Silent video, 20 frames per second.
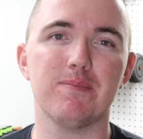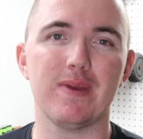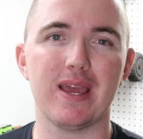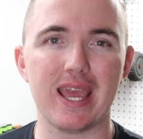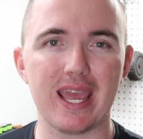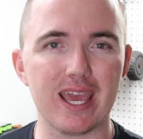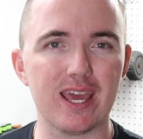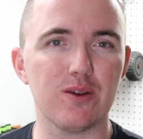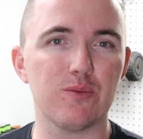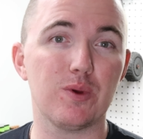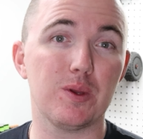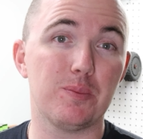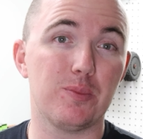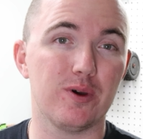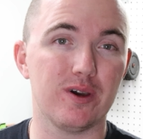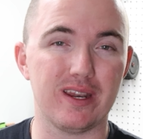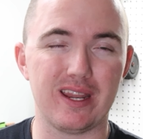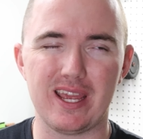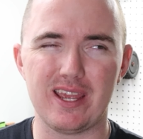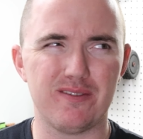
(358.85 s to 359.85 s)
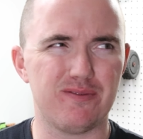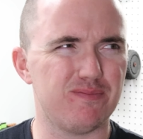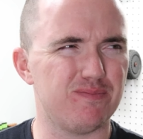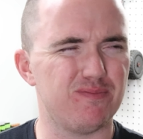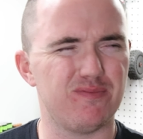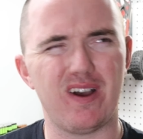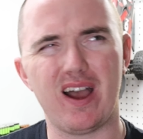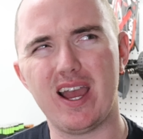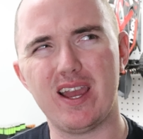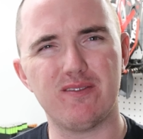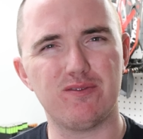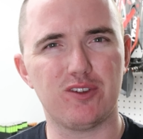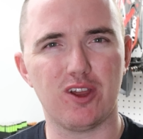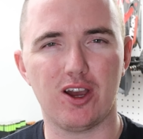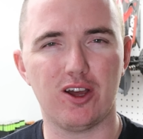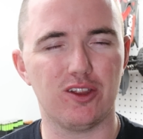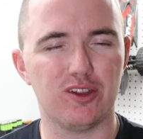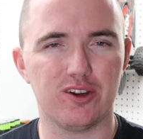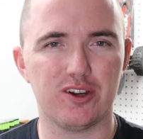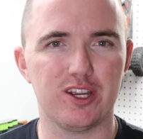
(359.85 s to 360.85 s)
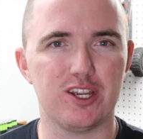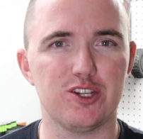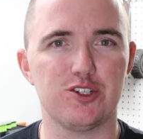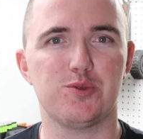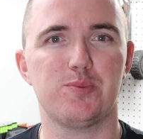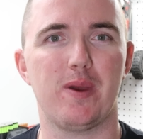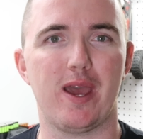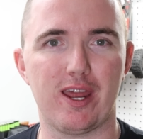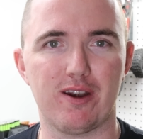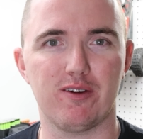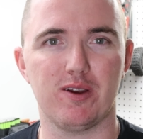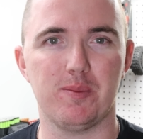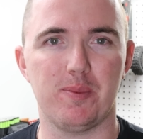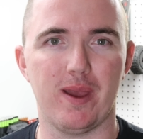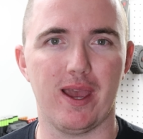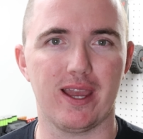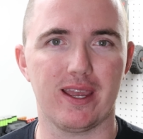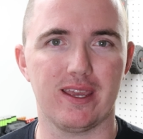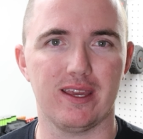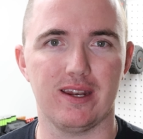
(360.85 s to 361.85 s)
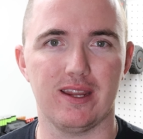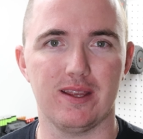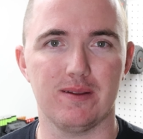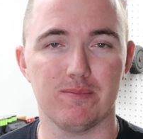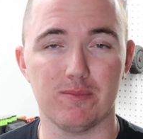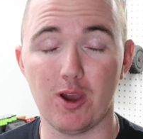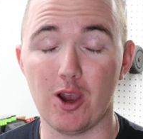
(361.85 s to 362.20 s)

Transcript: and we put a $5-ish battery pack in it.